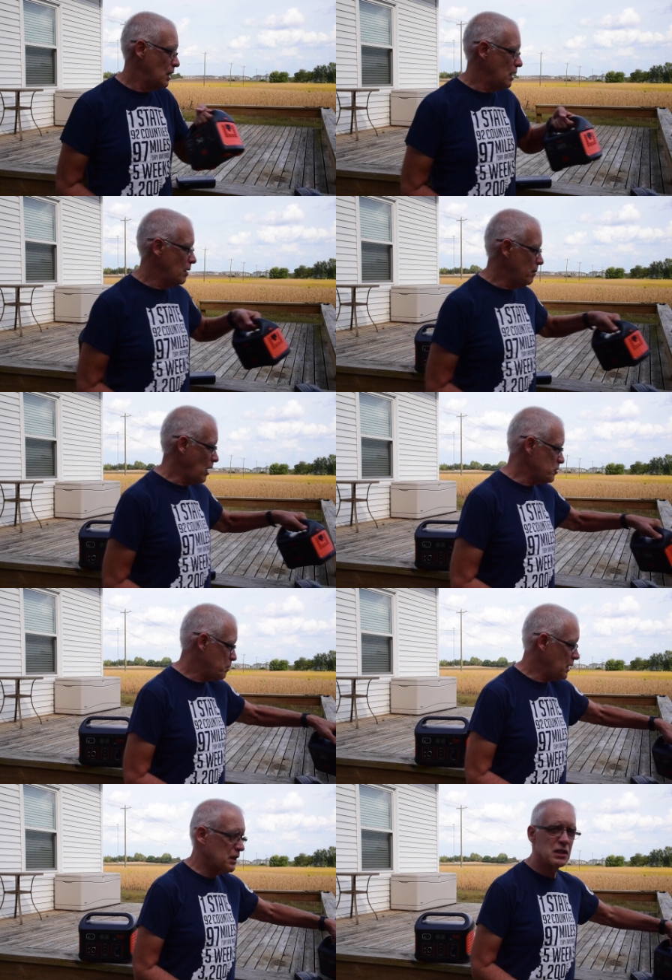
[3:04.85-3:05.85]
I was
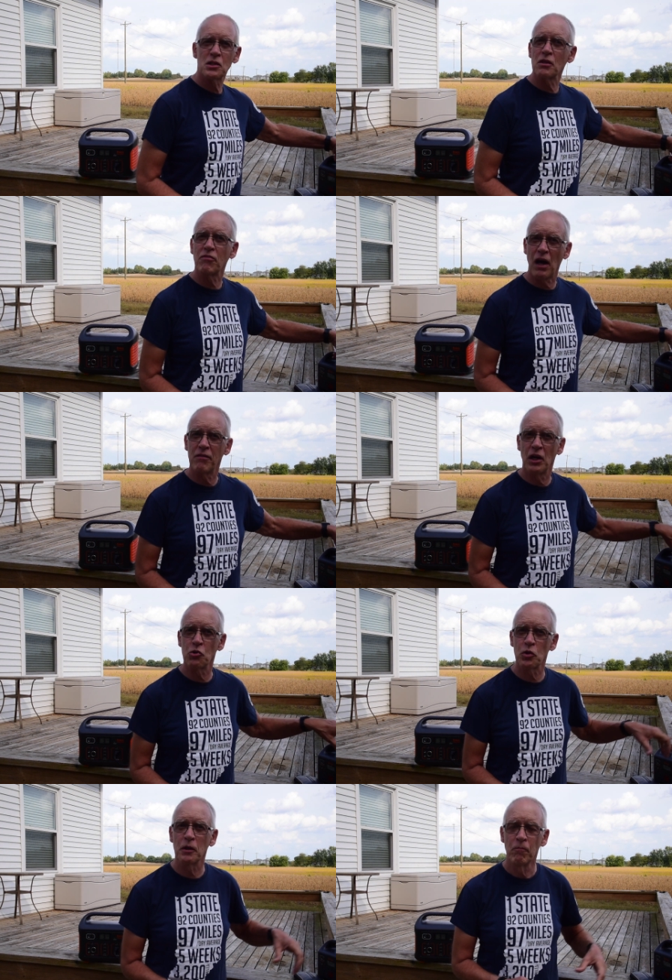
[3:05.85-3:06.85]
plugged into the
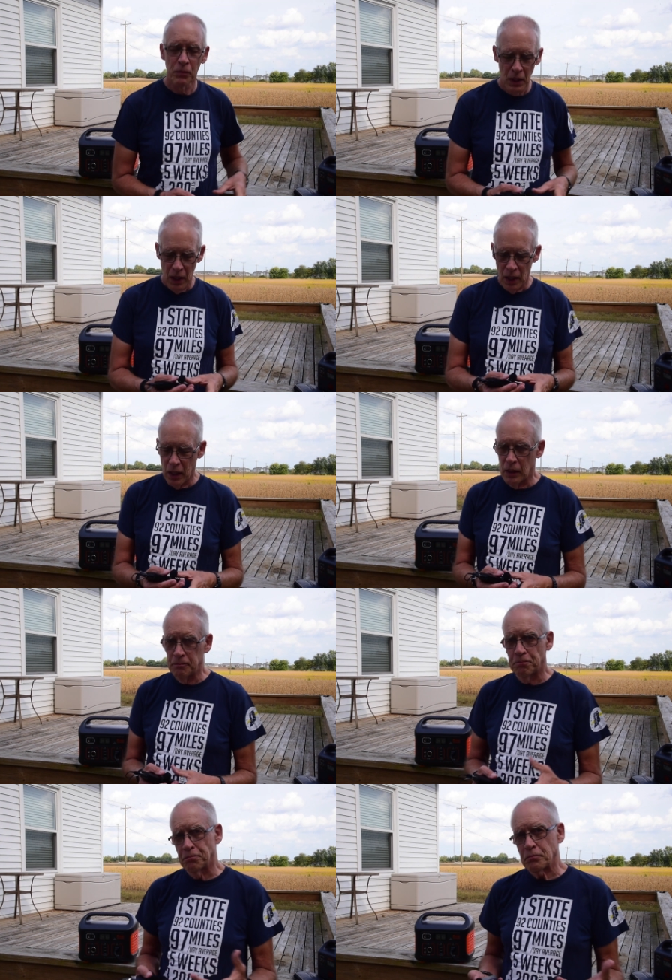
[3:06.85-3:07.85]
500, but
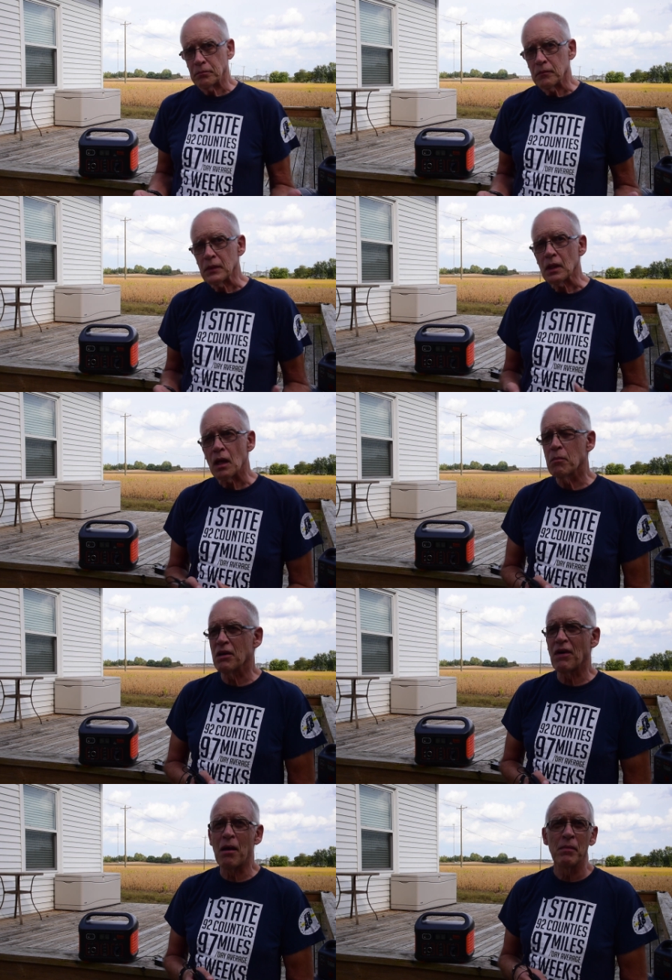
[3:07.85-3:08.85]

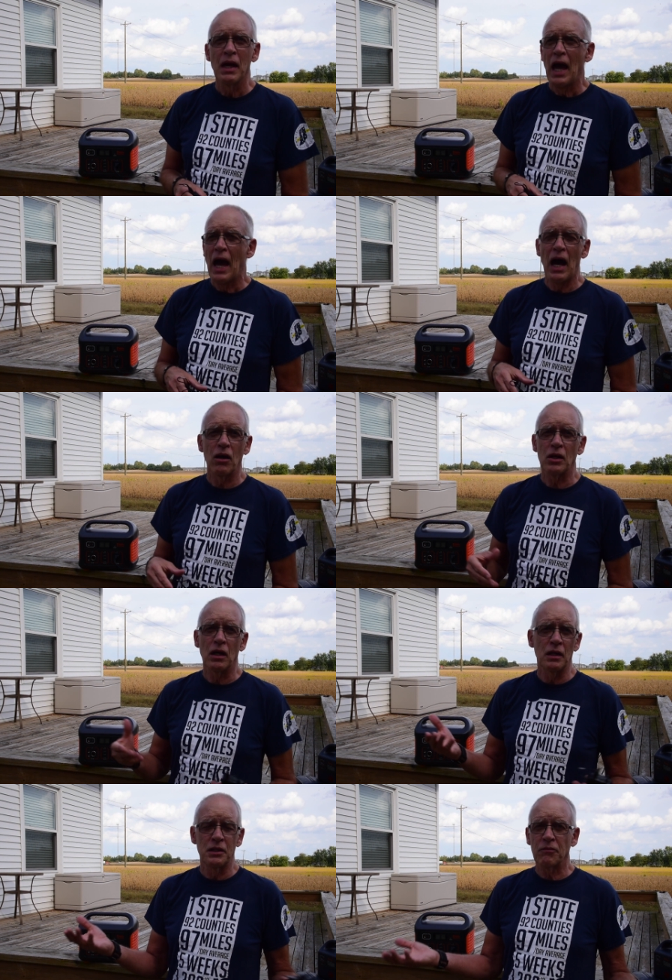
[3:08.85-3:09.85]
if I'm out
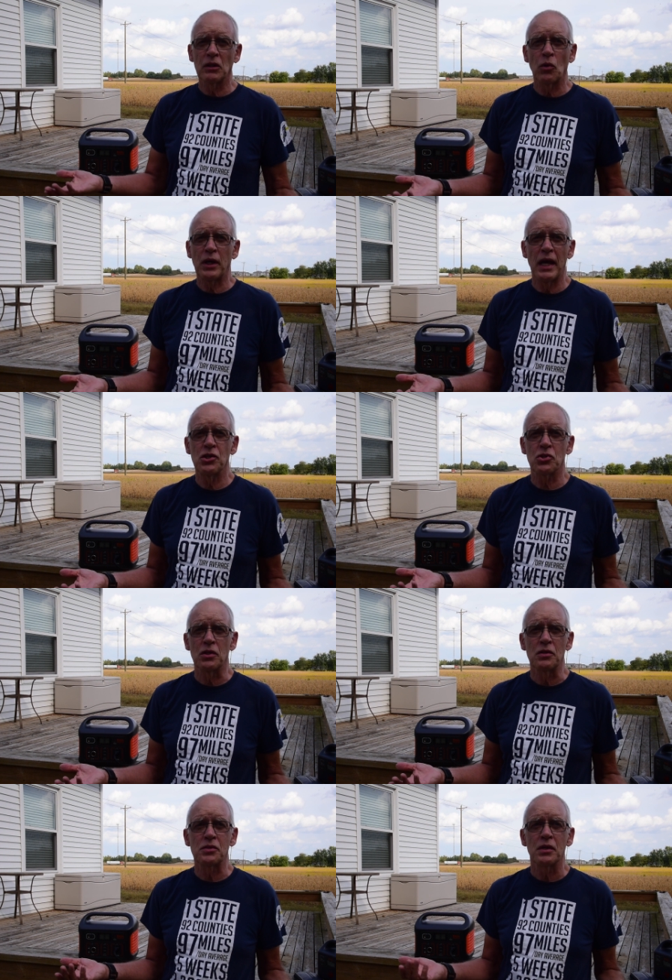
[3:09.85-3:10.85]
at different
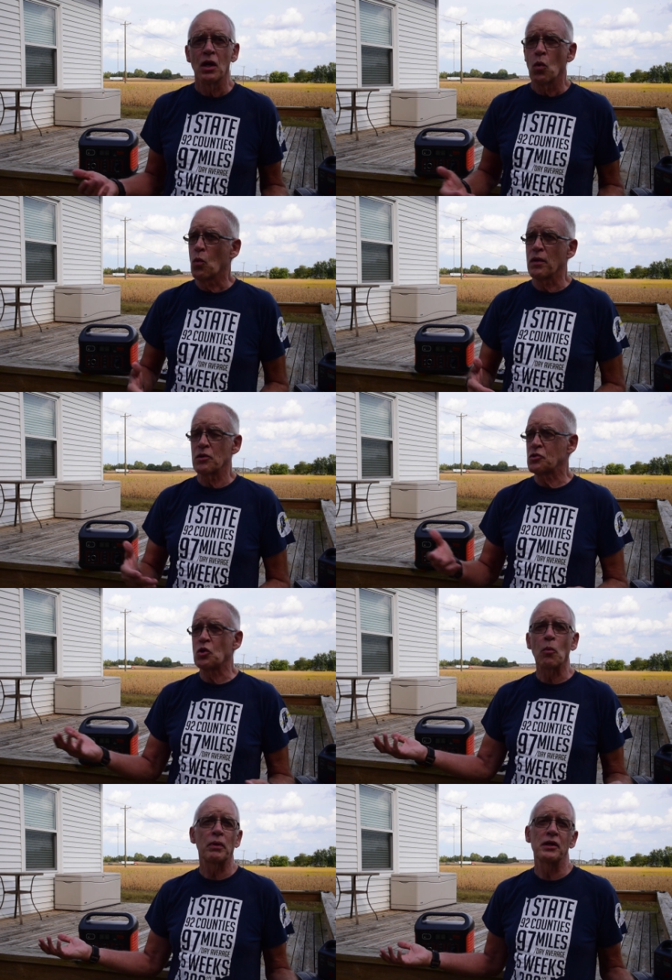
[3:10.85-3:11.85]
locations where there's
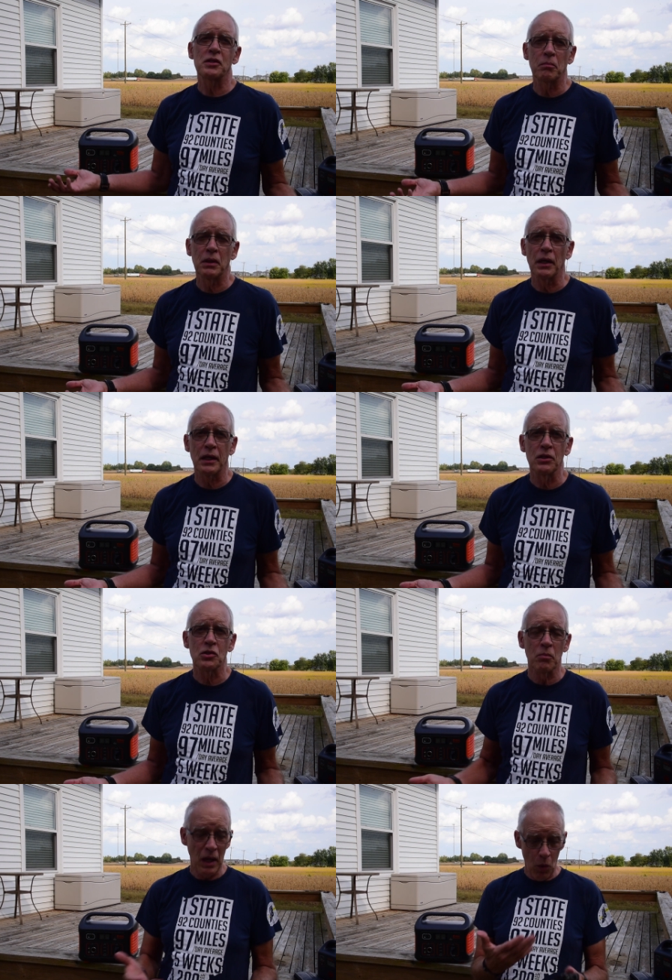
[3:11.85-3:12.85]
no place to plug
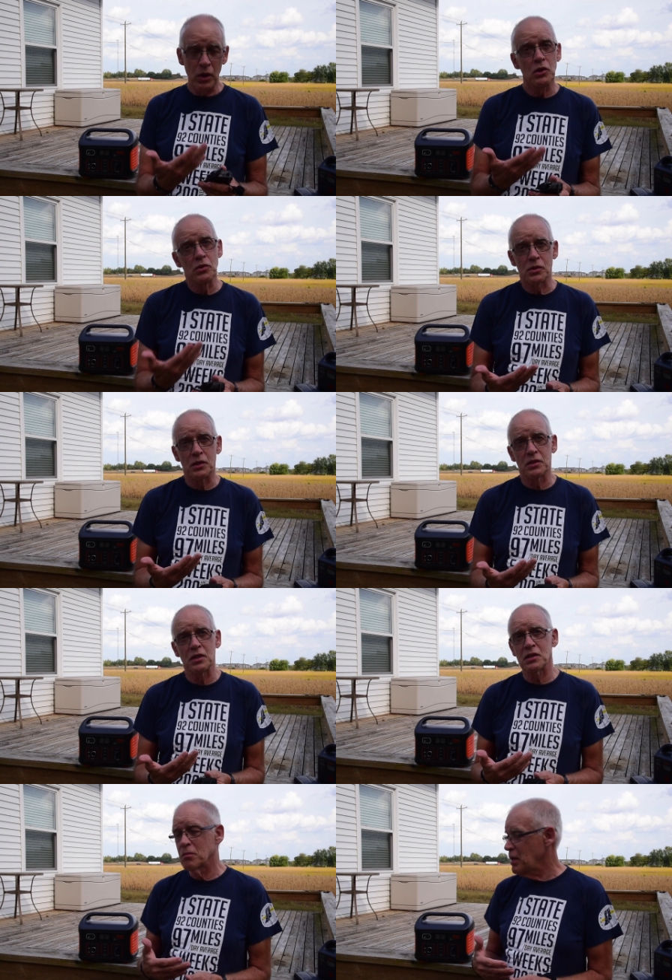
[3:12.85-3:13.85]
into, but I want to use this
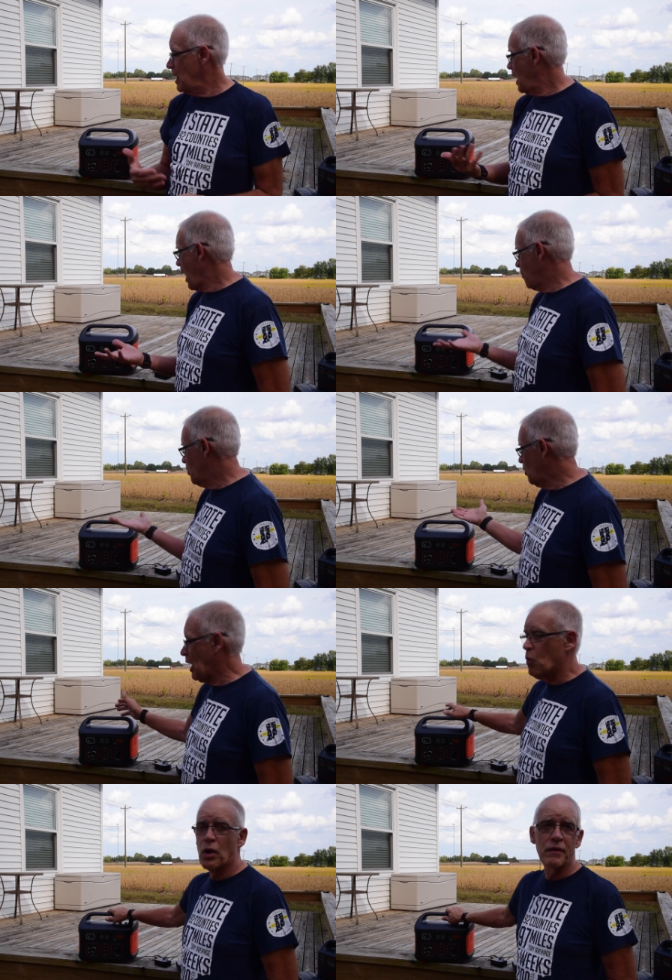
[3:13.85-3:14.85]
system, I pull
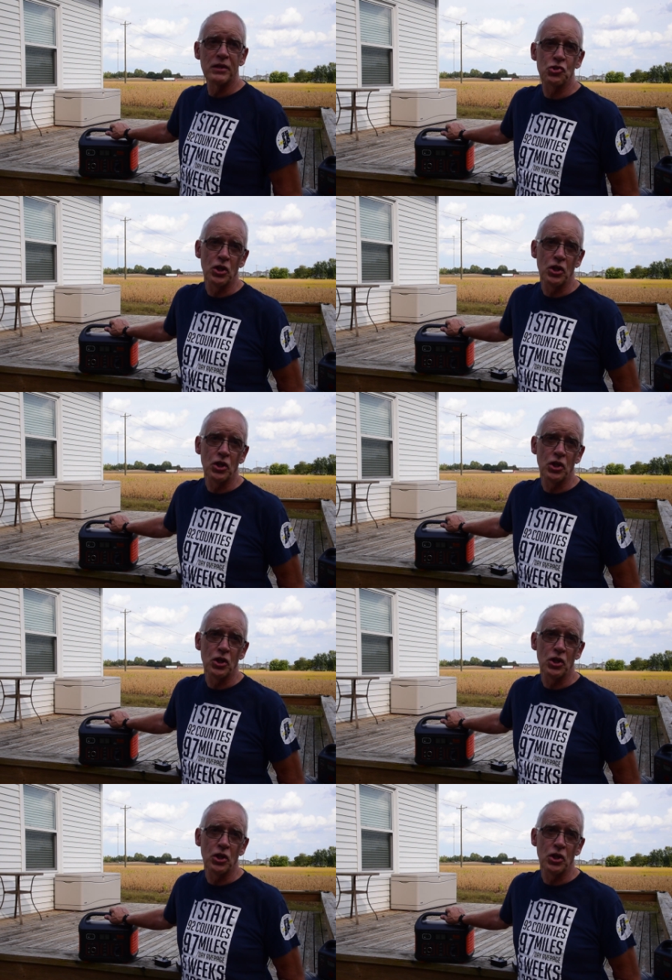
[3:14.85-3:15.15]
out one of these